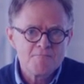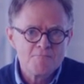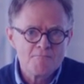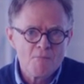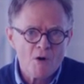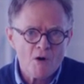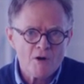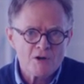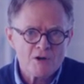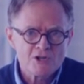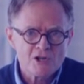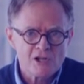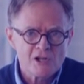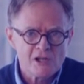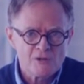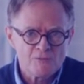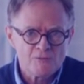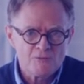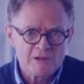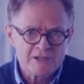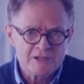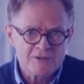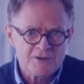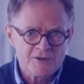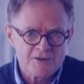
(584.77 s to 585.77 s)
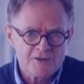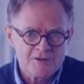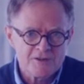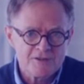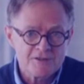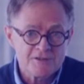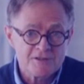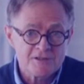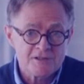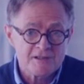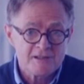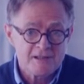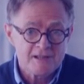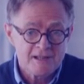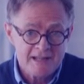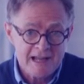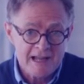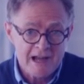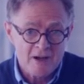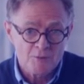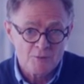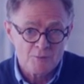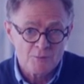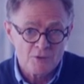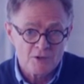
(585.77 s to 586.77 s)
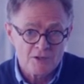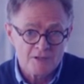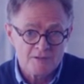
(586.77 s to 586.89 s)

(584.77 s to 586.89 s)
marginal returns in output.